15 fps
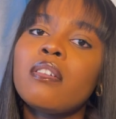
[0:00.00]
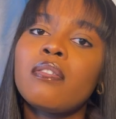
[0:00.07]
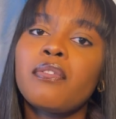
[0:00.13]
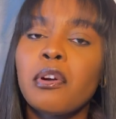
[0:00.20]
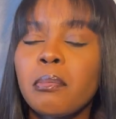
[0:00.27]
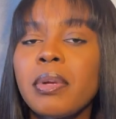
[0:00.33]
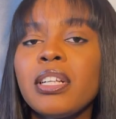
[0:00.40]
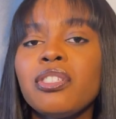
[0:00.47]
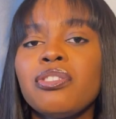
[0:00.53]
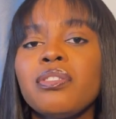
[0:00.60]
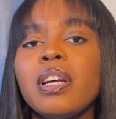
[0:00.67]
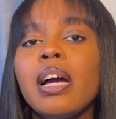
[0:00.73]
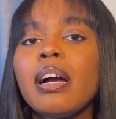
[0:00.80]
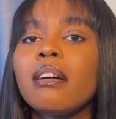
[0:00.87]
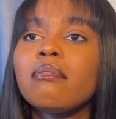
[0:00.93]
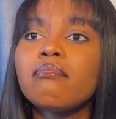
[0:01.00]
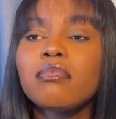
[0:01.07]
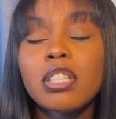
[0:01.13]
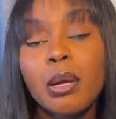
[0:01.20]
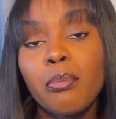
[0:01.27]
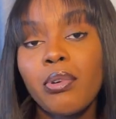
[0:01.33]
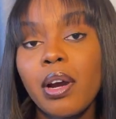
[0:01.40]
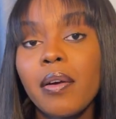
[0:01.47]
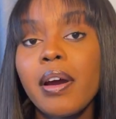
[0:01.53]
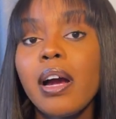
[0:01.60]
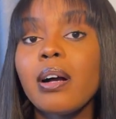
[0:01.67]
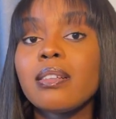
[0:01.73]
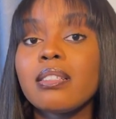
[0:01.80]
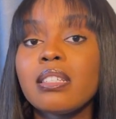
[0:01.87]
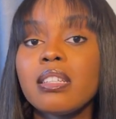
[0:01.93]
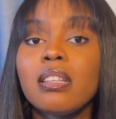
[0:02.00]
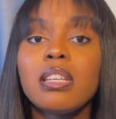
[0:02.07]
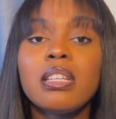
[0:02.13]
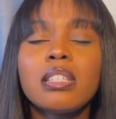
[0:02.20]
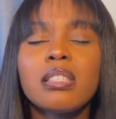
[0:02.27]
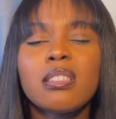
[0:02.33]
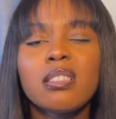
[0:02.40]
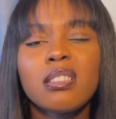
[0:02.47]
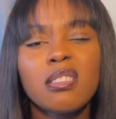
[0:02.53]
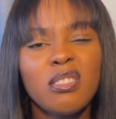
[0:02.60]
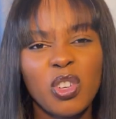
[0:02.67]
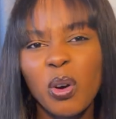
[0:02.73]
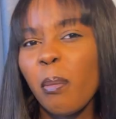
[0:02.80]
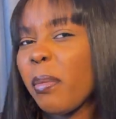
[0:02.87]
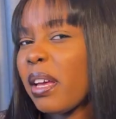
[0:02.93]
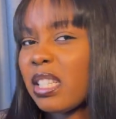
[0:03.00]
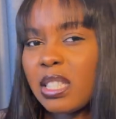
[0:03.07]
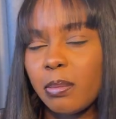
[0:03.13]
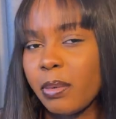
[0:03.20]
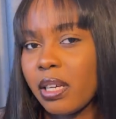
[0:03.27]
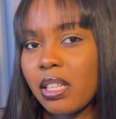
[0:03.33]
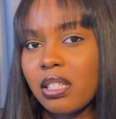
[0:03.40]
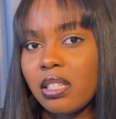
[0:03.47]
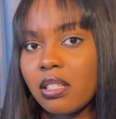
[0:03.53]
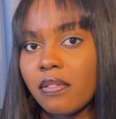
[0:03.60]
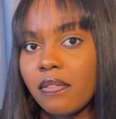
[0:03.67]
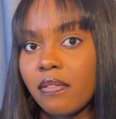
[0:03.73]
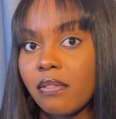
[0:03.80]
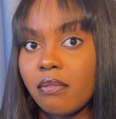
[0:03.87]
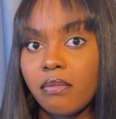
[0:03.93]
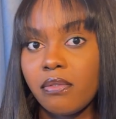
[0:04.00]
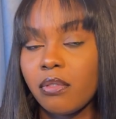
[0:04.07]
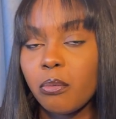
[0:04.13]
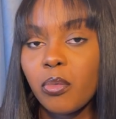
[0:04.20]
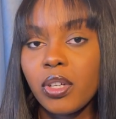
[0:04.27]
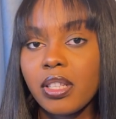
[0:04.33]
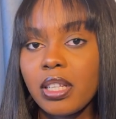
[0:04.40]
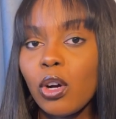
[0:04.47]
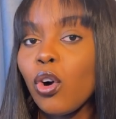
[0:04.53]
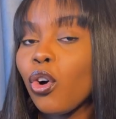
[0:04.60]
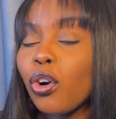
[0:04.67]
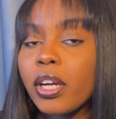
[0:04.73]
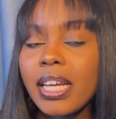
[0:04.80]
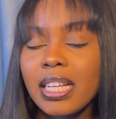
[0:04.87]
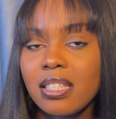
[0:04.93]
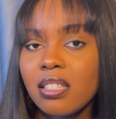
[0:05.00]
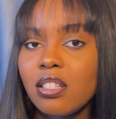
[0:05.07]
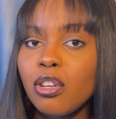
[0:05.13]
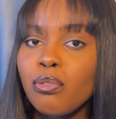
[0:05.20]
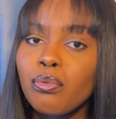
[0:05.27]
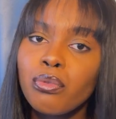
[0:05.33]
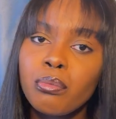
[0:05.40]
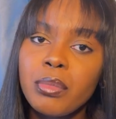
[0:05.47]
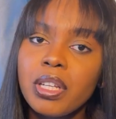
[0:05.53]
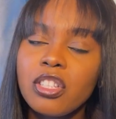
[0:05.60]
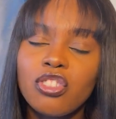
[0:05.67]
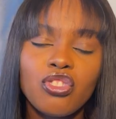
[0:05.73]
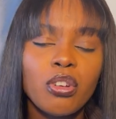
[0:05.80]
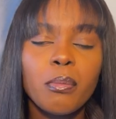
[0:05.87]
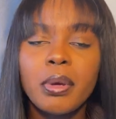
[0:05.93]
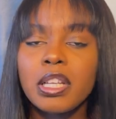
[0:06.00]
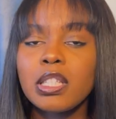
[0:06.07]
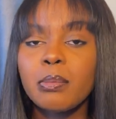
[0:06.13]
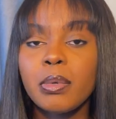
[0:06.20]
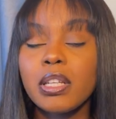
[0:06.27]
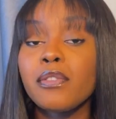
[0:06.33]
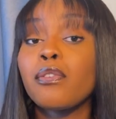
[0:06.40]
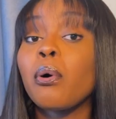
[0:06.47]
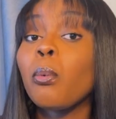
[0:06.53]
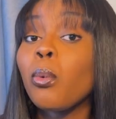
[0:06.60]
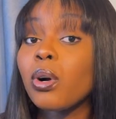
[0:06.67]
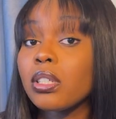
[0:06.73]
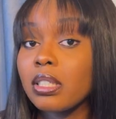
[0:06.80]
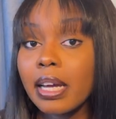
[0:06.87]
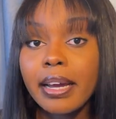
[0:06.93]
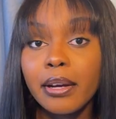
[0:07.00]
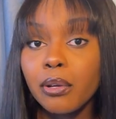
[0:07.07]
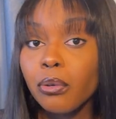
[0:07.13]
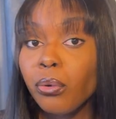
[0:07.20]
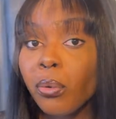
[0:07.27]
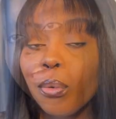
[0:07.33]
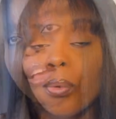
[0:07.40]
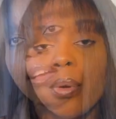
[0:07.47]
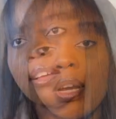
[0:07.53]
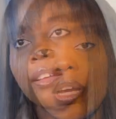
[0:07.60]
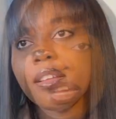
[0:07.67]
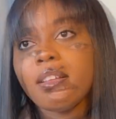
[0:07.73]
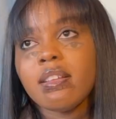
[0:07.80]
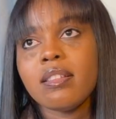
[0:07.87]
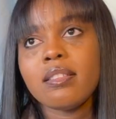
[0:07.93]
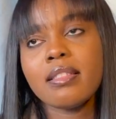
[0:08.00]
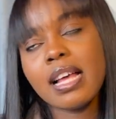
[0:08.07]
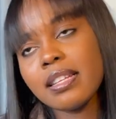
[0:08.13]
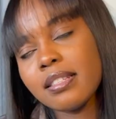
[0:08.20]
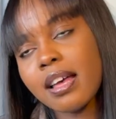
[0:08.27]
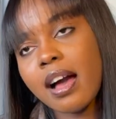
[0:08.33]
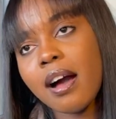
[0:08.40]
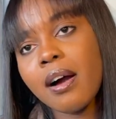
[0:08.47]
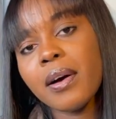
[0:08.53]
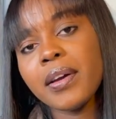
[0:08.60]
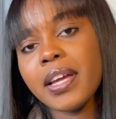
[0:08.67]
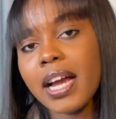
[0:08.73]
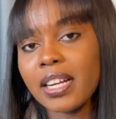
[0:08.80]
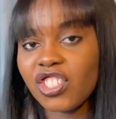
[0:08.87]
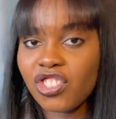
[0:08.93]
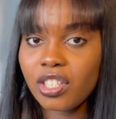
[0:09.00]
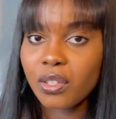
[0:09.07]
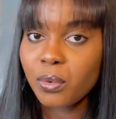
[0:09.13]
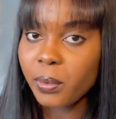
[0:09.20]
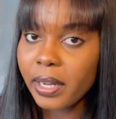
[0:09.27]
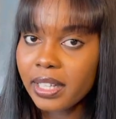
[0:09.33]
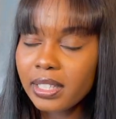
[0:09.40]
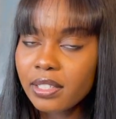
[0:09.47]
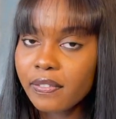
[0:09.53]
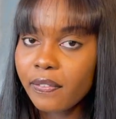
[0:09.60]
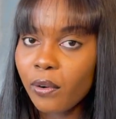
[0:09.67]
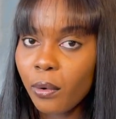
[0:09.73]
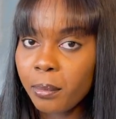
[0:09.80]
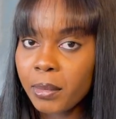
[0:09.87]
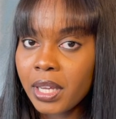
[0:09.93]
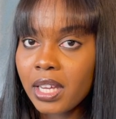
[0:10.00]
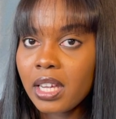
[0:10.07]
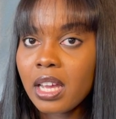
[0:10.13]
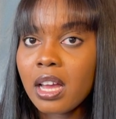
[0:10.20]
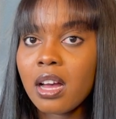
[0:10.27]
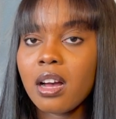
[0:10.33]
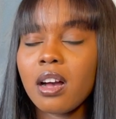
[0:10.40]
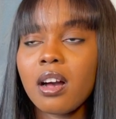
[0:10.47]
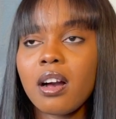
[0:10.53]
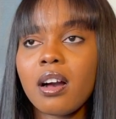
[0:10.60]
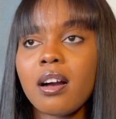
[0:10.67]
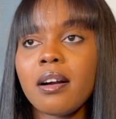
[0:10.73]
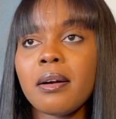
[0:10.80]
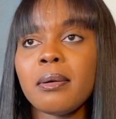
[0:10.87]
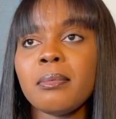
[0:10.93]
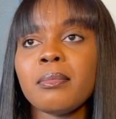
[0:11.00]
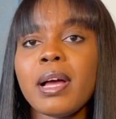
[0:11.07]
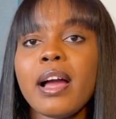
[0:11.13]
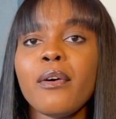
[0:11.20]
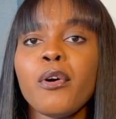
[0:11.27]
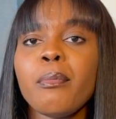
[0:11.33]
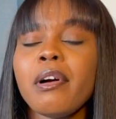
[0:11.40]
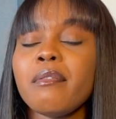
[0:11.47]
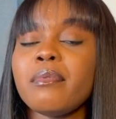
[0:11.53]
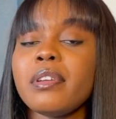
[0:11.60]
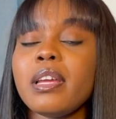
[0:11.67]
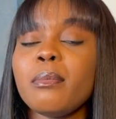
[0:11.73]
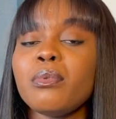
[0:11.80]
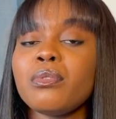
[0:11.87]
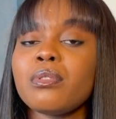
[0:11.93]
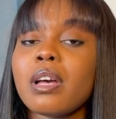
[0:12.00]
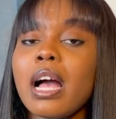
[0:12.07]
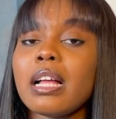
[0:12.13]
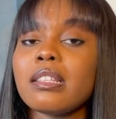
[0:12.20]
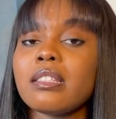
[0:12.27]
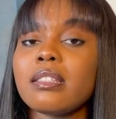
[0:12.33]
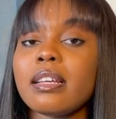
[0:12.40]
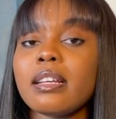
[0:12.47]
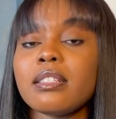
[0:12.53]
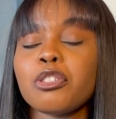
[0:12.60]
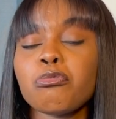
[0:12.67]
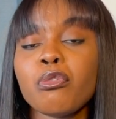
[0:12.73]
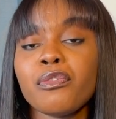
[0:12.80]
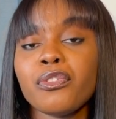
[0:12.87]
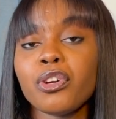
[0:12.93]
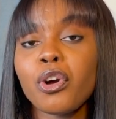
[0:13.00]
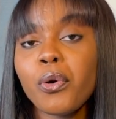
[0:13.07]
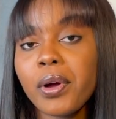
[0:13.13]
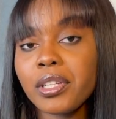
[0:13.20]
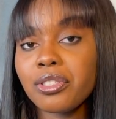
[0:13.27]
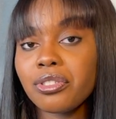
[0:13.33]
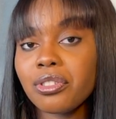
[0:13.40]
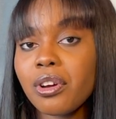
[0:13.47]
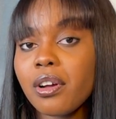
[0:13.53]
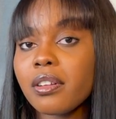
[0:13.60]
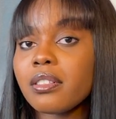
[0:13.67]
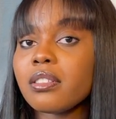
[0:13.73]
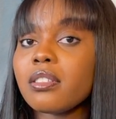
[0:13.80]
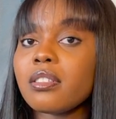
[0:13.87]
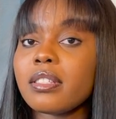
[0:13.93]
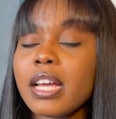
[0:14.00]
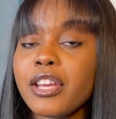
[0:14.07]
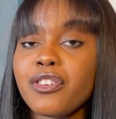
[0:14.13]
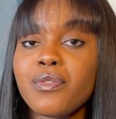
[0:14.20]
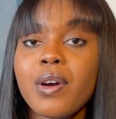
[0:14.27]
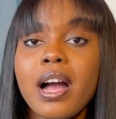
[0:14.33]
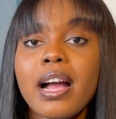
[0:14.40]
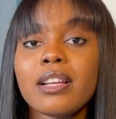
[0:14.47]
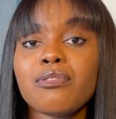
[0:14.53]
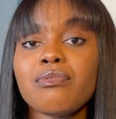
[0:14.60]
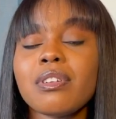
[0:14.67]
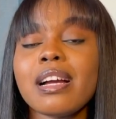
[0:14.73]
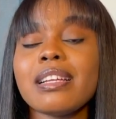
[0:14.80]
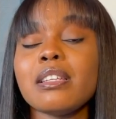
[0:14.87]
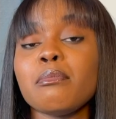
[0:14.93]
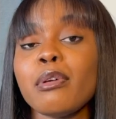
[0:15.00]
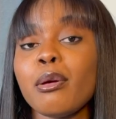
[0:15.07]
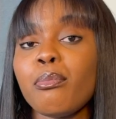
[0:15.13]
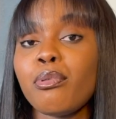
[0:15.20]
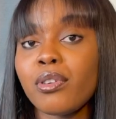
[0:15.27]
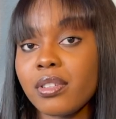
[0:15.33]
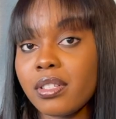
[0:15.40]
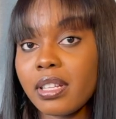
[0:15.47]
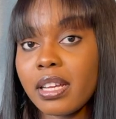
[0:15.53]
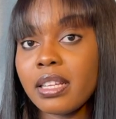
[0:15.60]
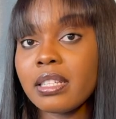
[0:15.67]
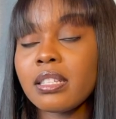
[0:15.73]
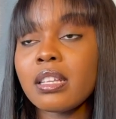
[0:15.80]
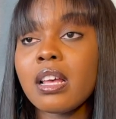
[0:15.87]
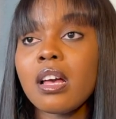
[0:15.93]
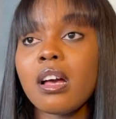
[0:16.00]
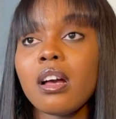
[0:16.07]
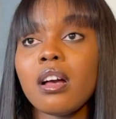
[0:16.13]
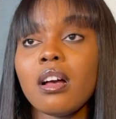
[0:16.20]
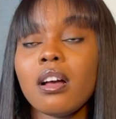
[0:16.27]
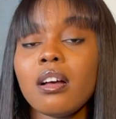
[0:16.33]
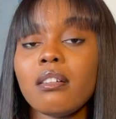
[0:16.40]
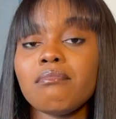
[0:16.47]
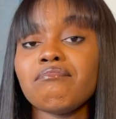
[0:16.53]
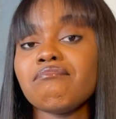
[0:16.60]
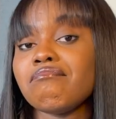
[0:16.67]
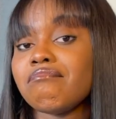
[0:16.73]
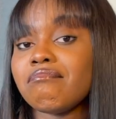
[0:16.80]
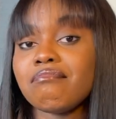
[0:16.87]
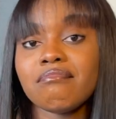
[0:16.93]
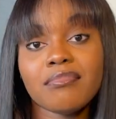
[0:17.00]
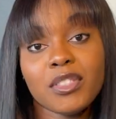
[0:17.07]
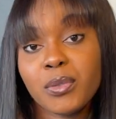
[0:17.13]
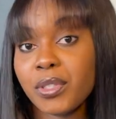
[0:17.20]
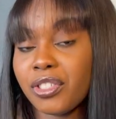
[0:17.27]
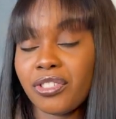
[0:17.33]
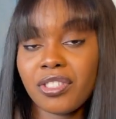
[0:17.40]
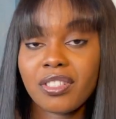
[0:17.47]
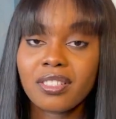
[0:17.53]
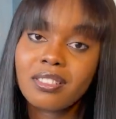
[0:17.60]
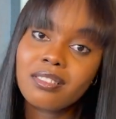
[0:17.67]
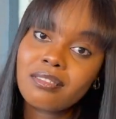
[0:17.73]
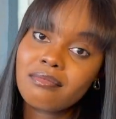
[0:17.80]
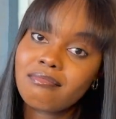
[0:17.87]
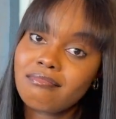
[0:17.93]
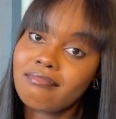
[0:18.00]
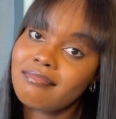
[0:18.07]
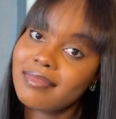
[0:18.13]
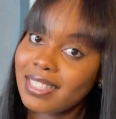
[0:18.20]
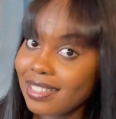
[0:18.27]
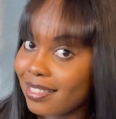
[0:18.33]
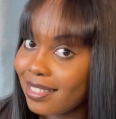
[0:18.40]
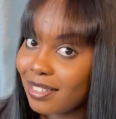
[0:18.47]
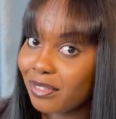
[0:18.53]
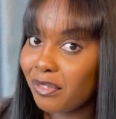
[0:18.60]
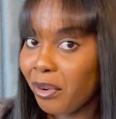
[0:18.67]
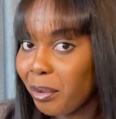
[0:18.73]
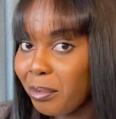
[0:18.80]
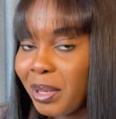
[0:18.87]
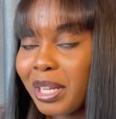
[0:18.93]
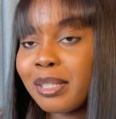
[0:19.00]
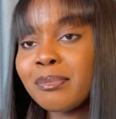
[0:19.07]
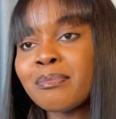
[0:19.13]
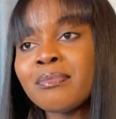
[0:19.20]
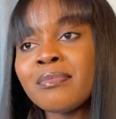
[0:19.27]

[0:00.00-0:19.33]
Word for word: from nigeria temporary housing is your best bet from what or getting a roommate is your best bet from what i know yeah. that's how it actually went for me um i hope i've been able to answer some of your questions that you had regarding my process it was just this for me